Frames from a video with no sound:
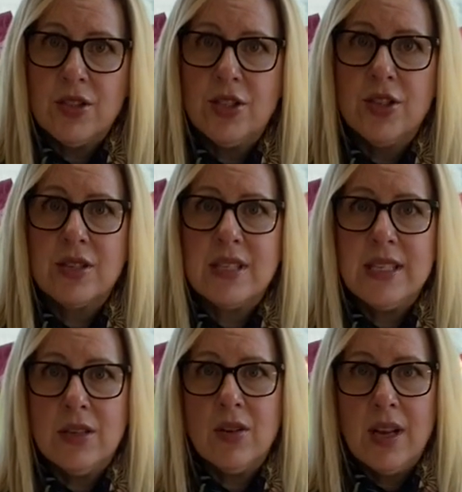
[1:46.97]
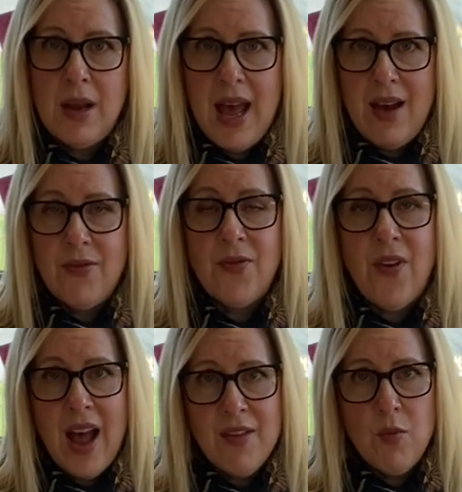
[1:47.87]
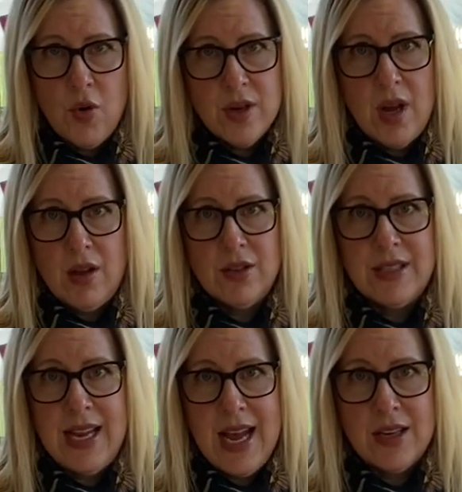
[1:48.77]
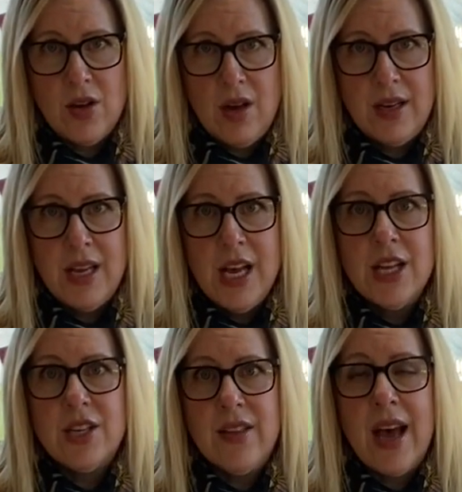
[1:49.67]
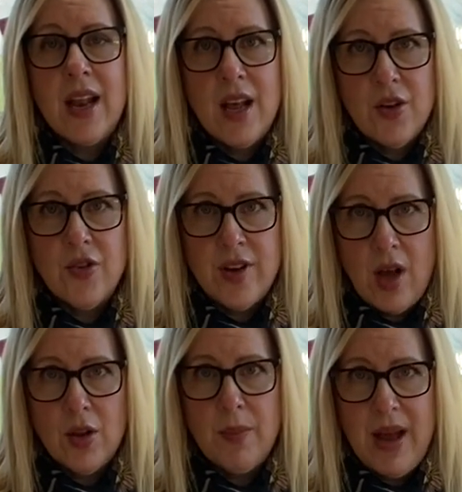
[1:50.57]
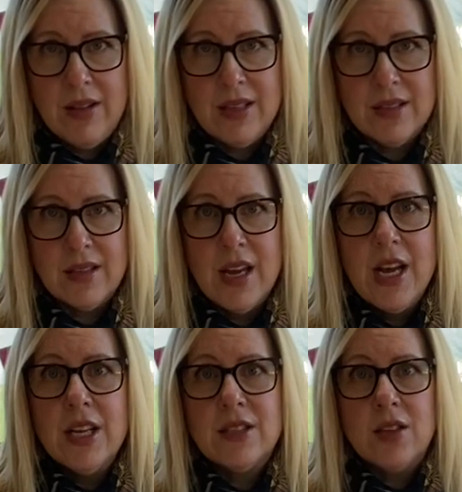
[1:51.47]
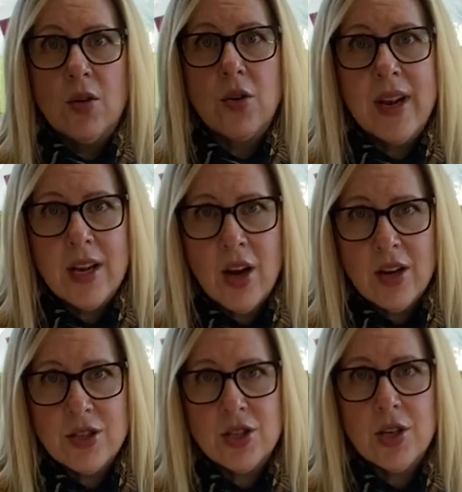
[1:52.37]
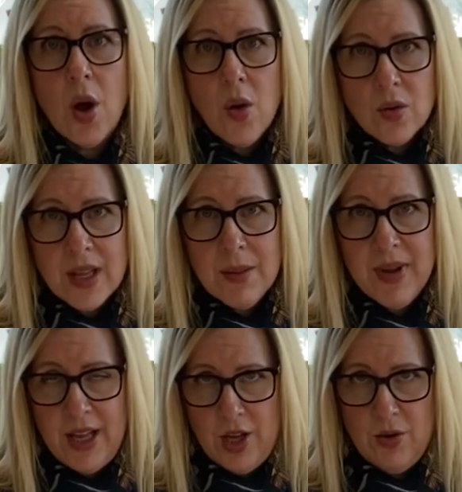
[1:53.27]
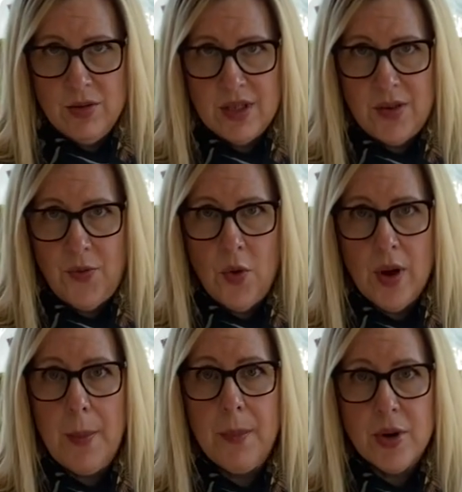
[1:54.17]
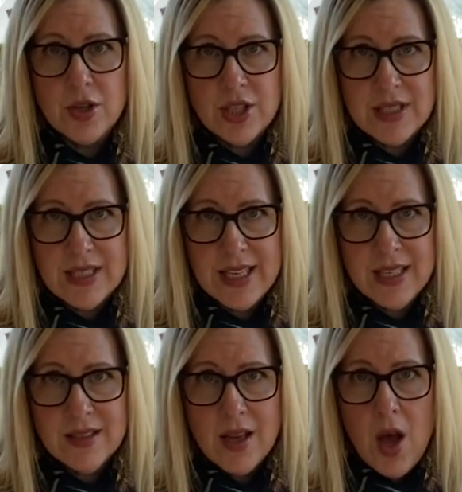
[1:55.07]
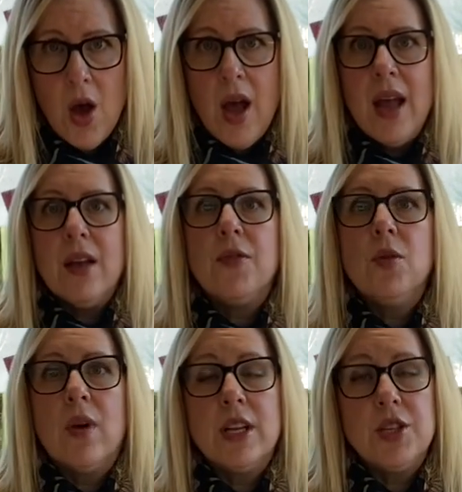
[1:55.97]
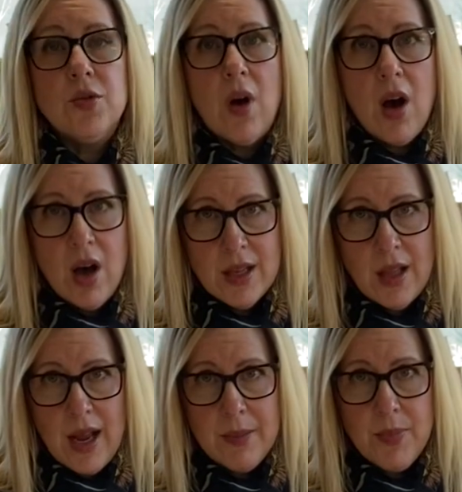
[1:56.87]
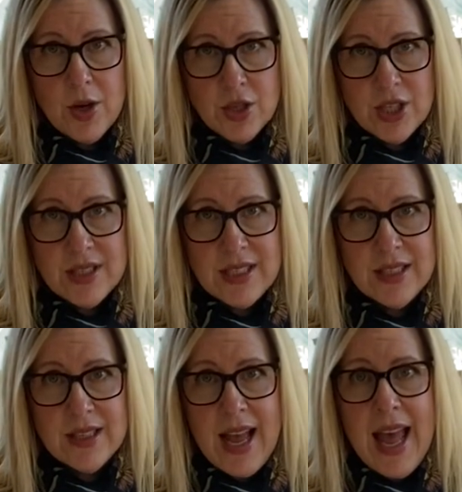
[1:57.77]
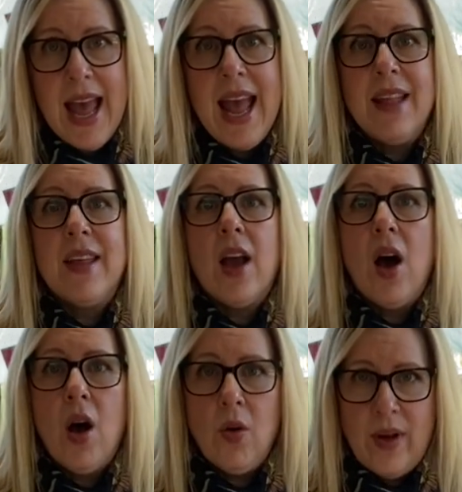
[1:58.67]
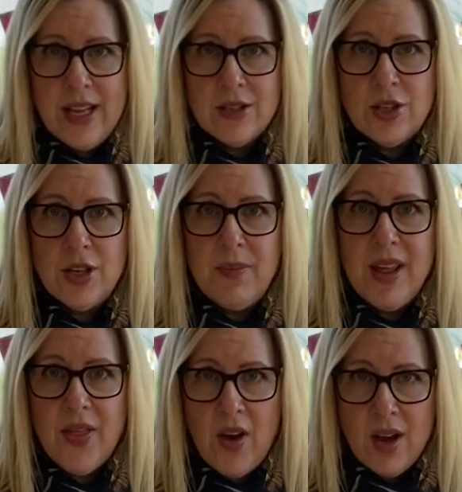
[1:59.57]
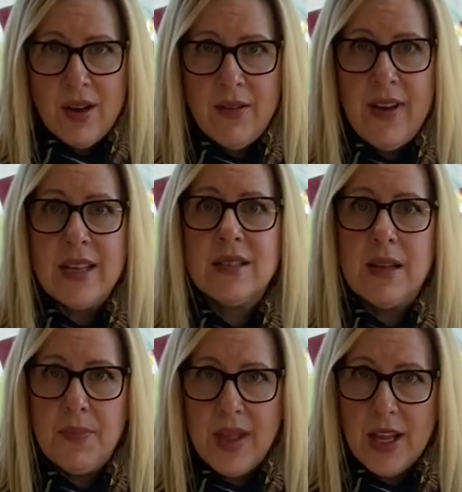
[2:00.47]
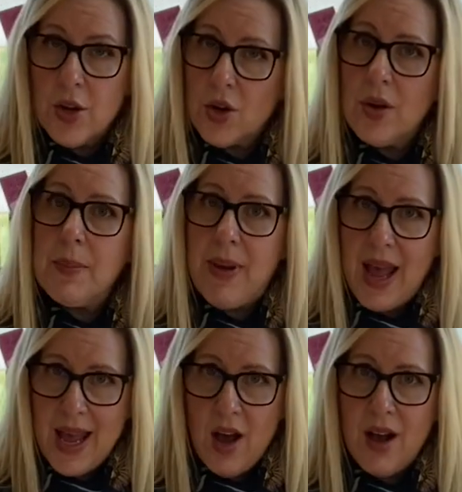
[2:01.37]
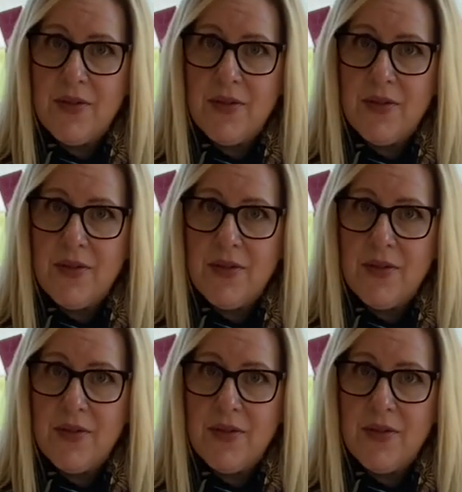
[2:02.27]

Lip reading: you're still gonna have $5 more tacked on to that $100 balance. So credit cards should only be used for emergencies, if you want to do online purchases, and they always should be thought of as something you're going to pay off the